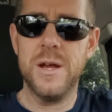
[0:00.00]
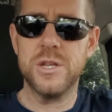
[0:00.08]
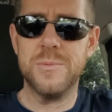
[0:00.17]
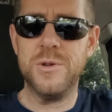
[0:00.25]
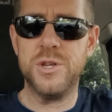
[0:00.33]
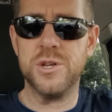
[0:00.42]

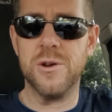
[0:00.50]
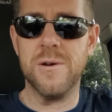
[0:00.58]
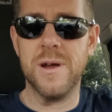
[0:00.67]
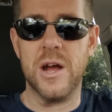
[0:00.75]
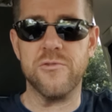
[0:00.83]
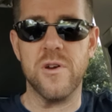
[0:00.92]
To be
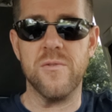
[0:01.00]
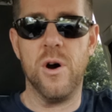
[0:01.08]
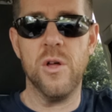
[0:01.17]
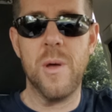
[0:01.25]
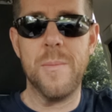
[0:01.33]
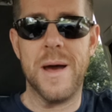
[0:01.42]
sure, I drive
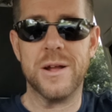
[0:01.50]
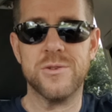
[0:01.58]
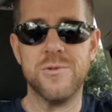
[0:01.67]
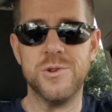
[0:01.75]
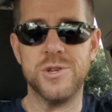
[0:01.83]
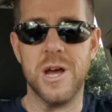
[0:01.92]
all the way back
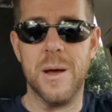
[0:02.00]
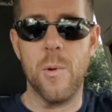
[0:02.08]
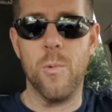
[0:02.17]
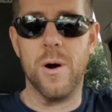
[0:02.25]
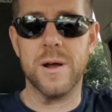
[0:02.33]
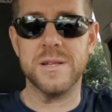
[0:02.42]
to her job
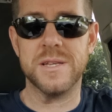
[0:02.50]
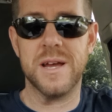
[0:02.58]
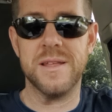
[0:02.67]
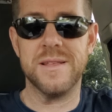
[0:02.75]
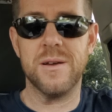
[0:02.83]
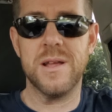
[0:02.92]
and walk
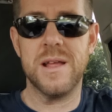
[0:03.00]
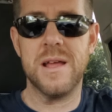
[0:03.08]
inside the